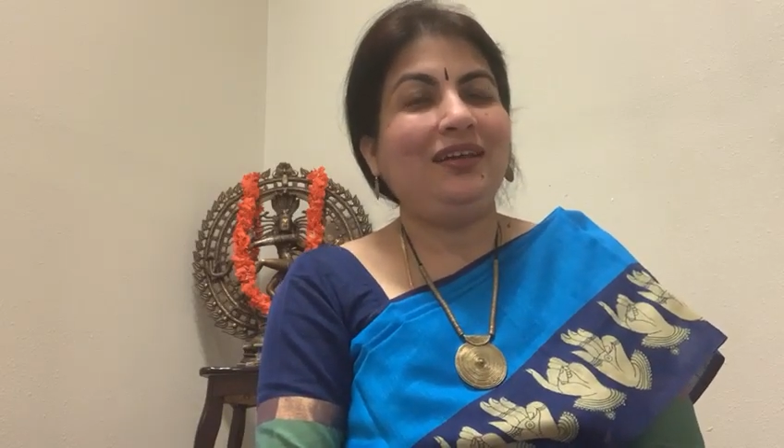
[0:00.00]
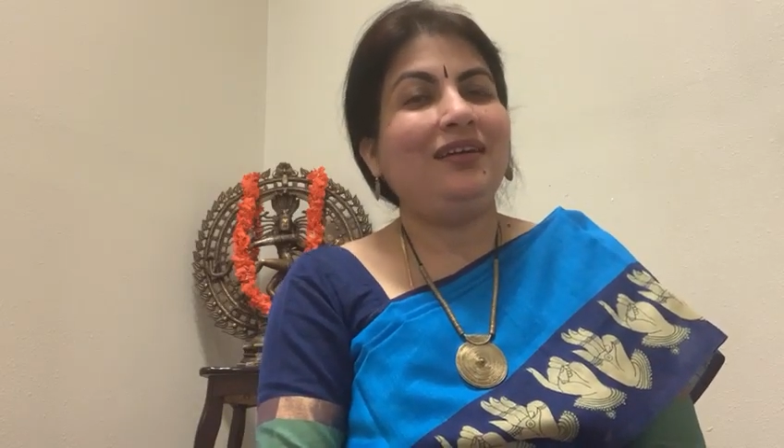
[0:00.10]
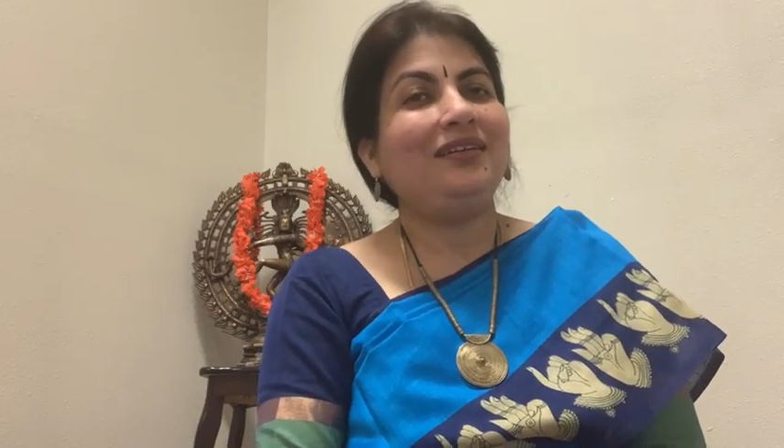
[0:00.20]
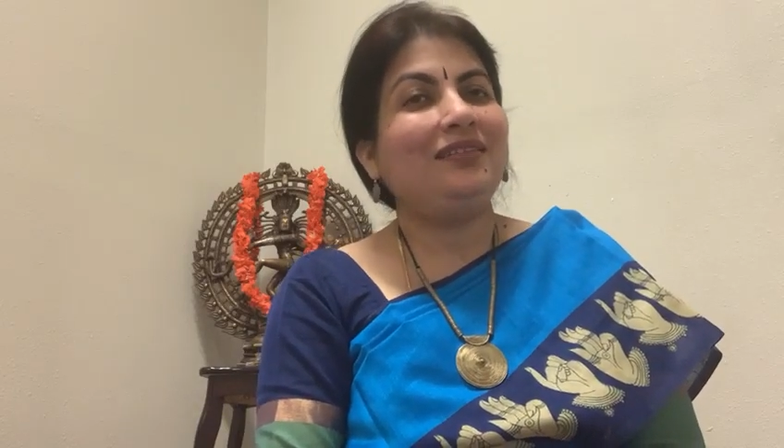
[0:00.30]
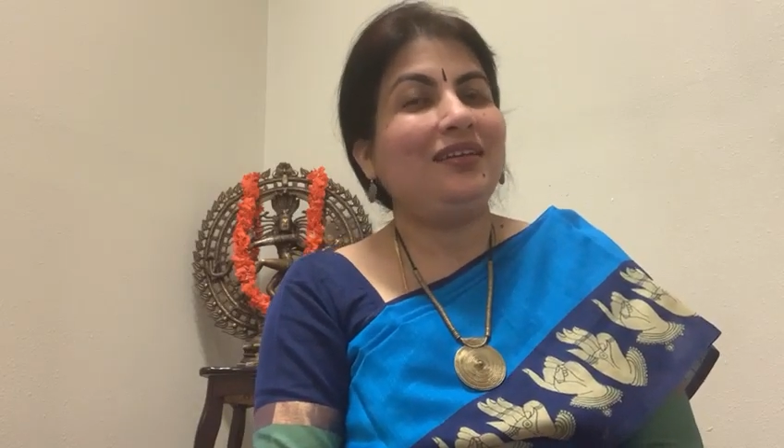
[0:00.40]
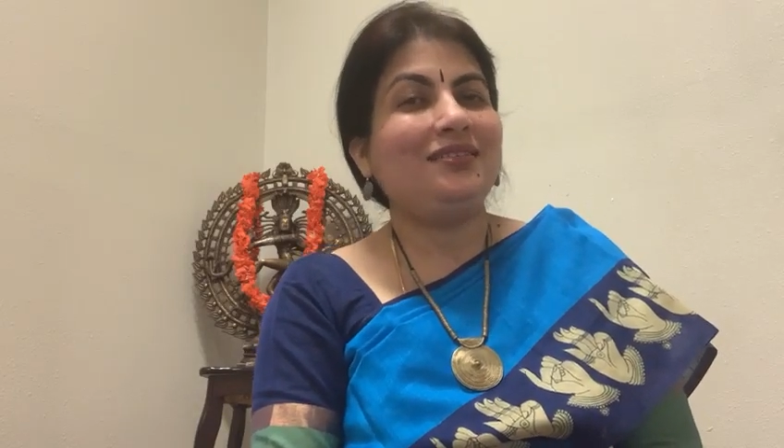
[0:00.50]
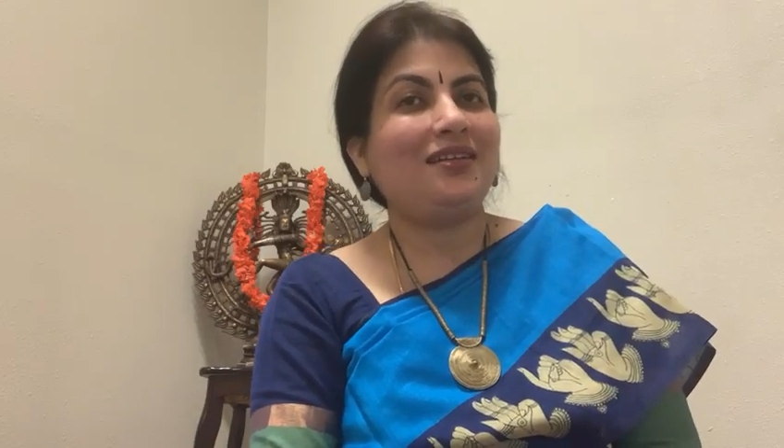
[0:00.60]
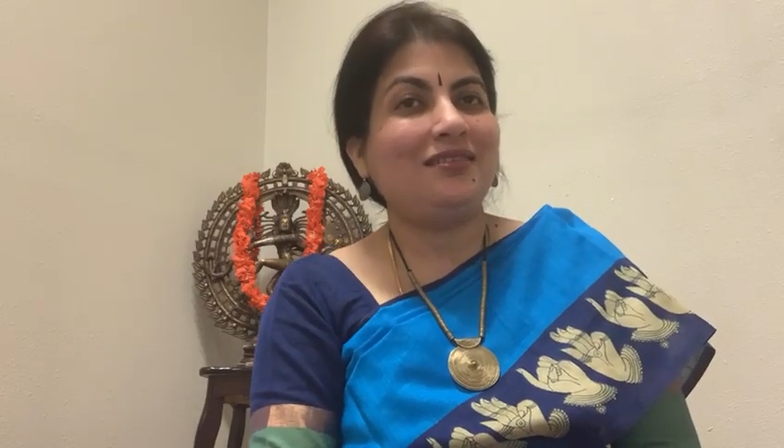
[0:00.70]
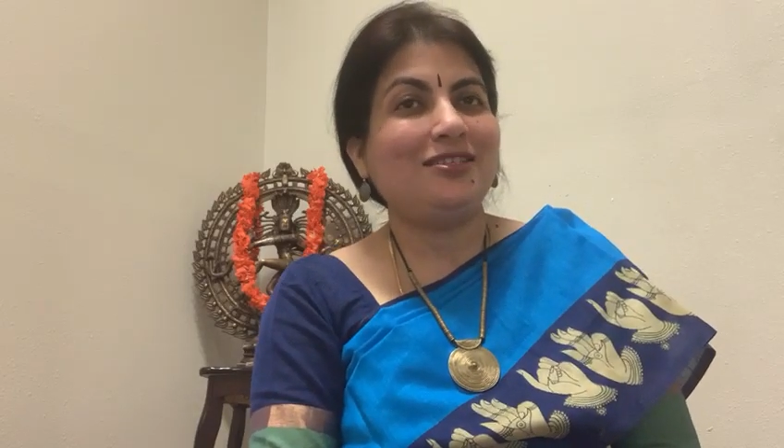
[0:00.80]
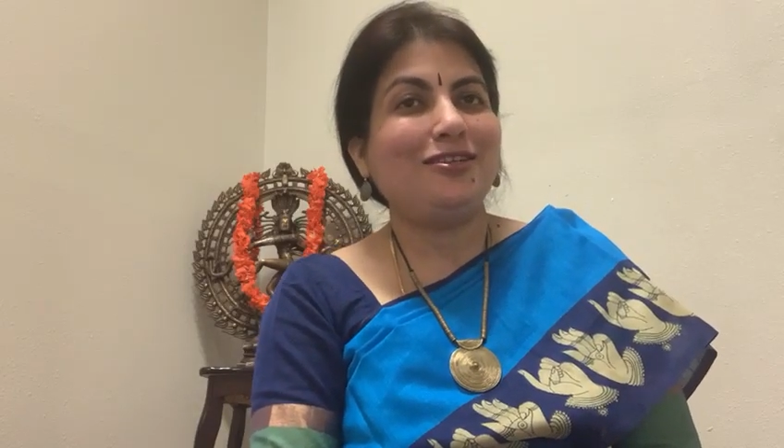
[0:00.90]
a Kathak
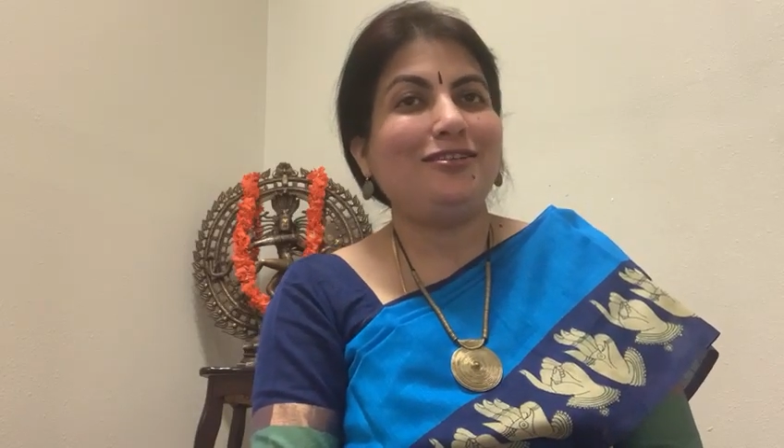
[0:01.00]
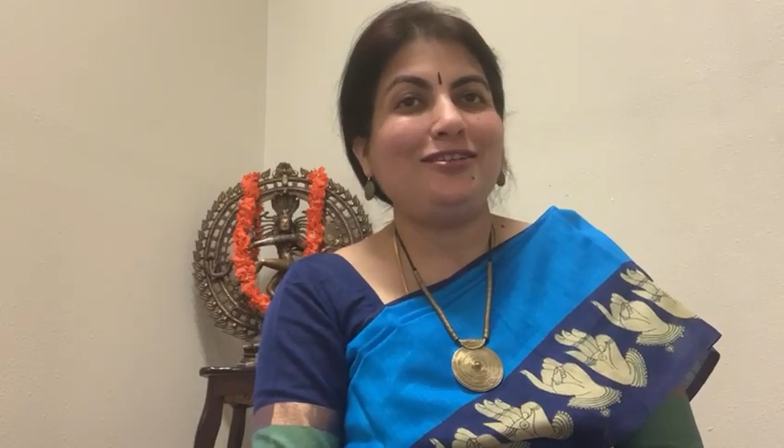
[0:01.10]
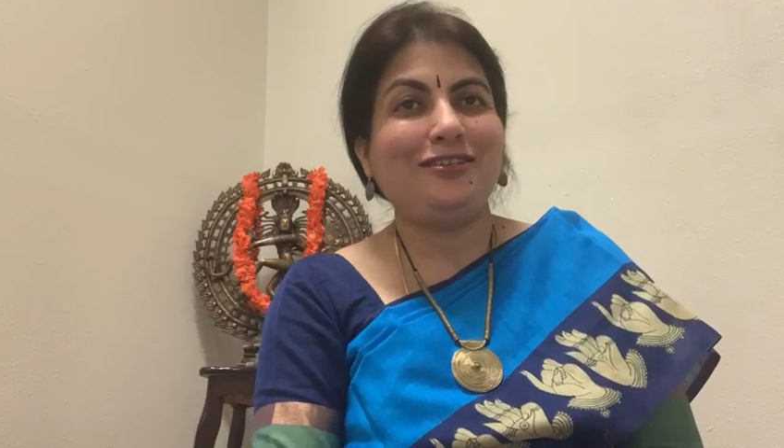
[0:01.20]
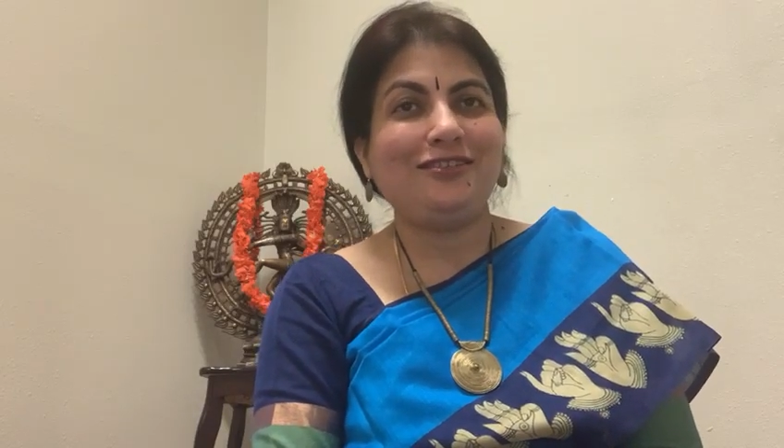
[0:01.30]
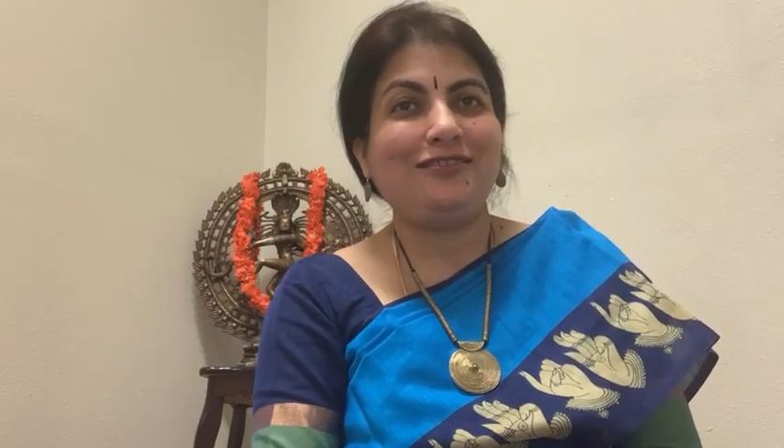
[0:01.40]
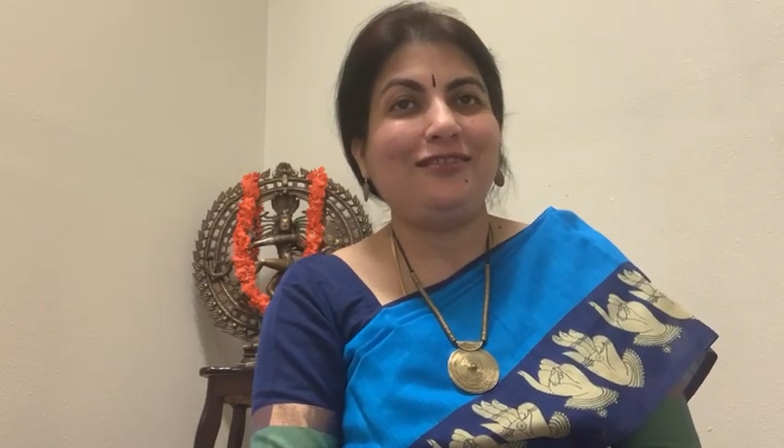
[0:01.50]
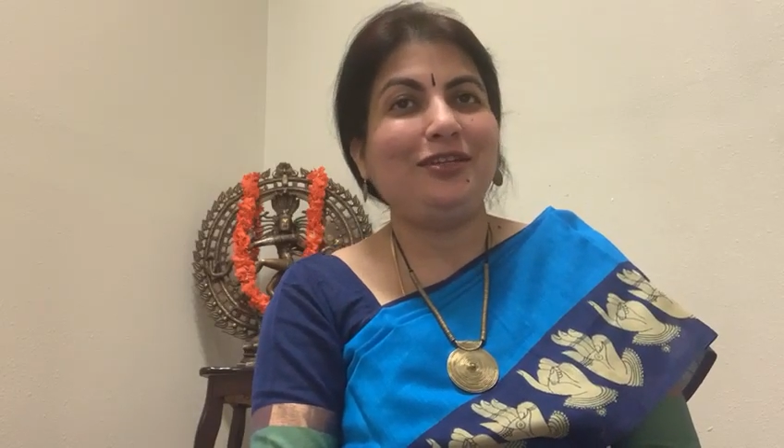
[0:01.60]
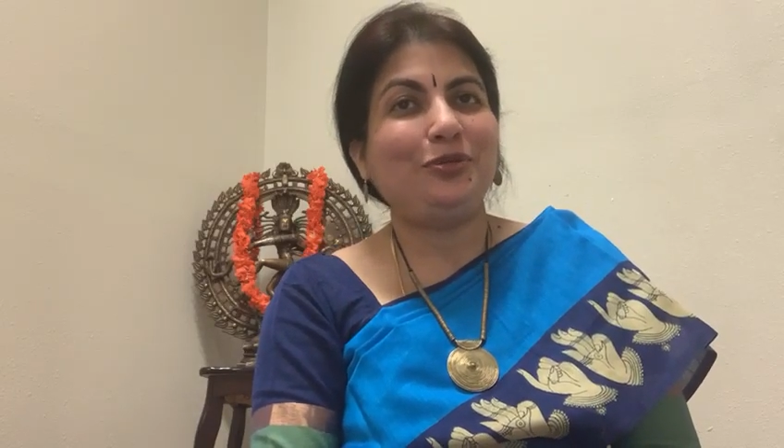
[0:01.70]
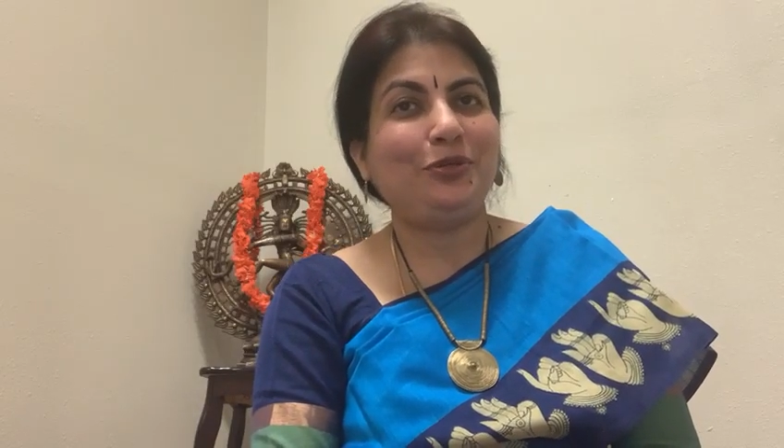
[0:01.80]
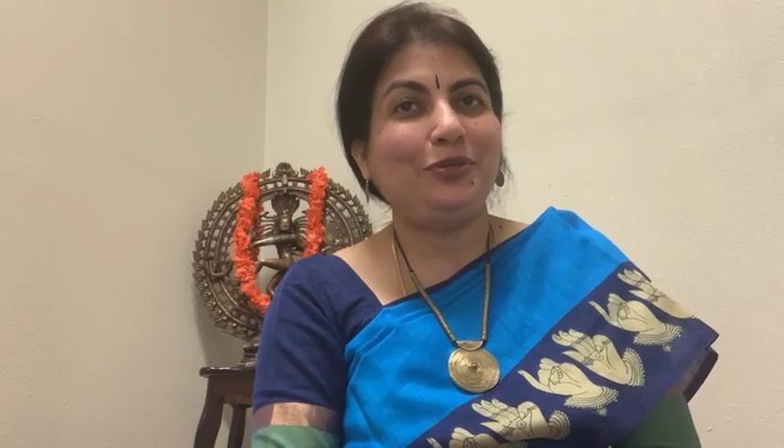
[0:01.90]
dancer, teacher
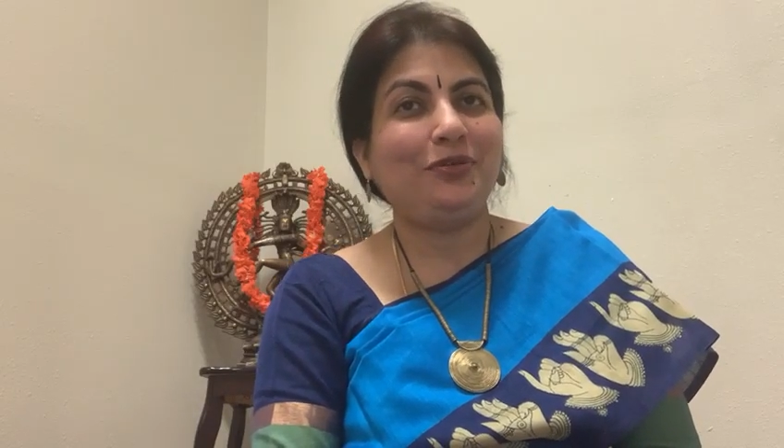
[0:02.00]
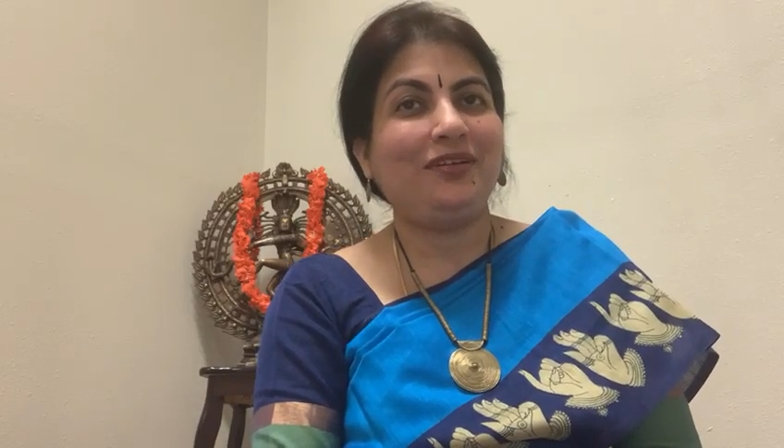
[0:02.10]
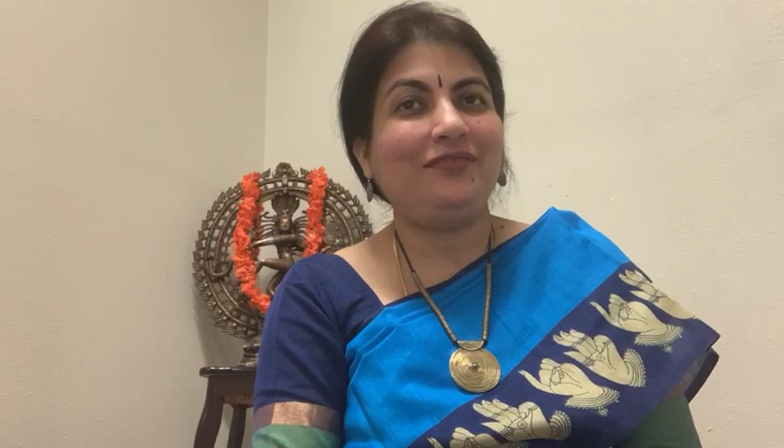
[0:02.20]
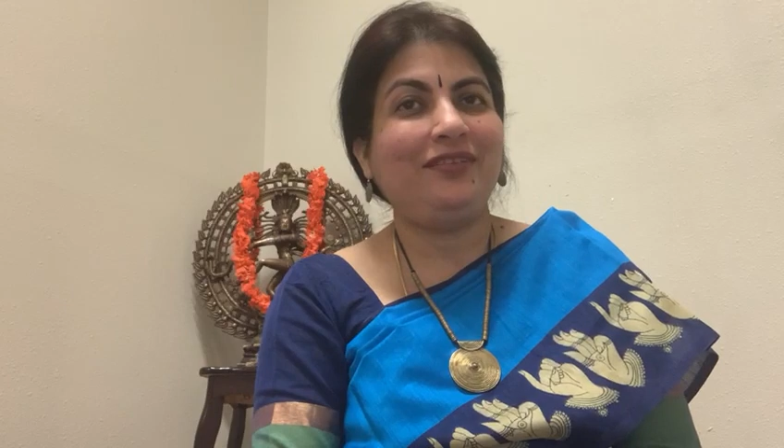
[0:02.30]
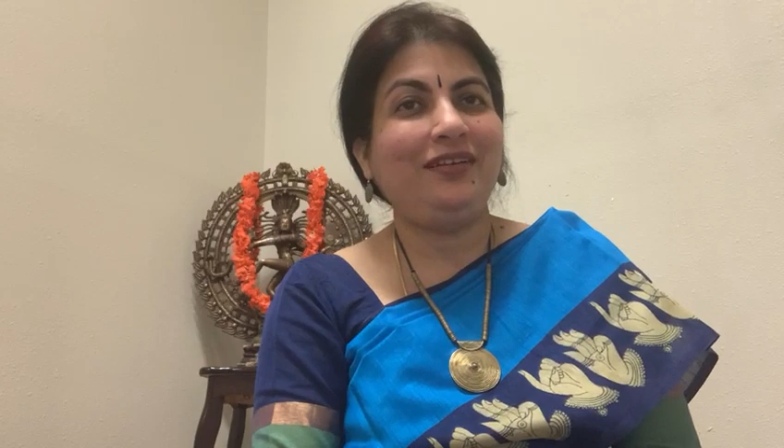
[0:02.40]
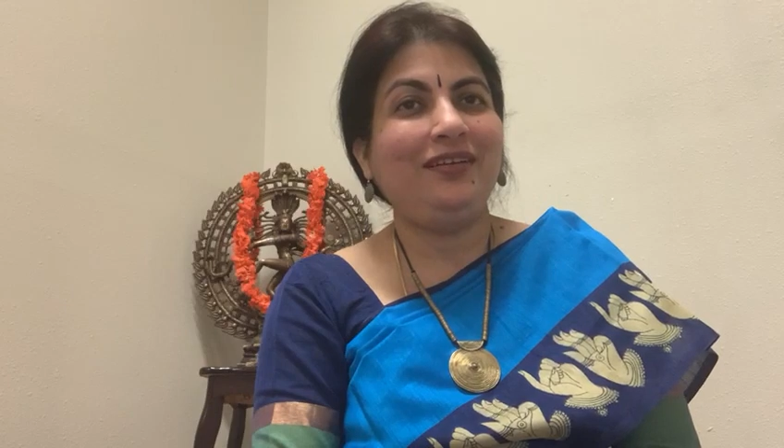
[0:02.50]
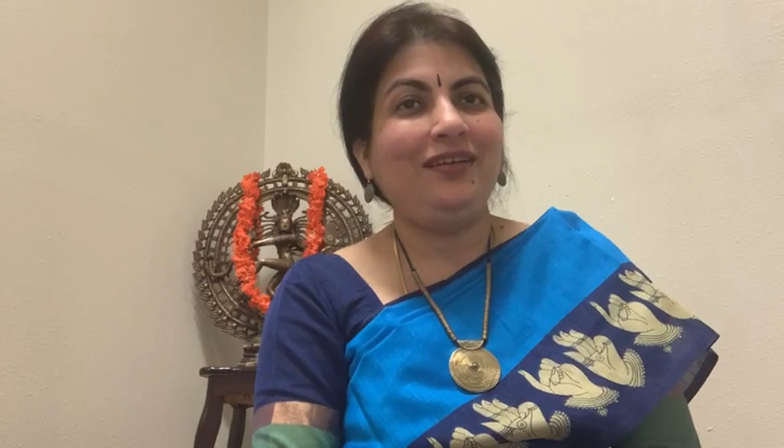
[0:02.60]
and choreographer.